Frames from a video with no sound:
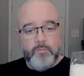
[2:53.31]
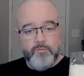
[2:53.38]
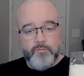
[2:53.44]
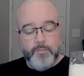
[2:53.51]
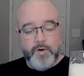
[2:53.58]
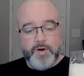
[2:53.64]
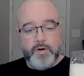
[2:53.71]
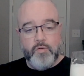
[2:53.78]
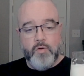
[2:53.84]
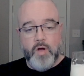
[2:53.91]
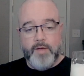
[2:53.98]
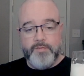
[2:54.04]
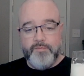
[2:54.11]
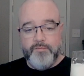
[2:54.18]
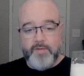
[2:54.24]
spread
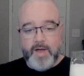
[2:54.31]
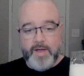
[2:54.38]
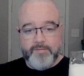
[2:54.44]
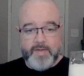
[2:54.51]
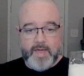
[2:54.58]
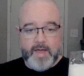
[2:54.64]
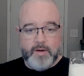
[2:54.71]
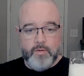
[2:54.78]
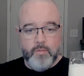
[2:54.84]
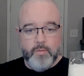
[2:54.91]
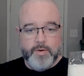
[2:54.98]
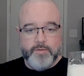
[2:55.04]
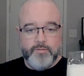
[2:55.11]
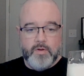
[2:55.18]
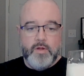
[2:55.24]
across 5
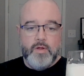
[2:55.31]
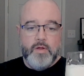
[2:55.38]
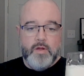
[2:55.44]
categories.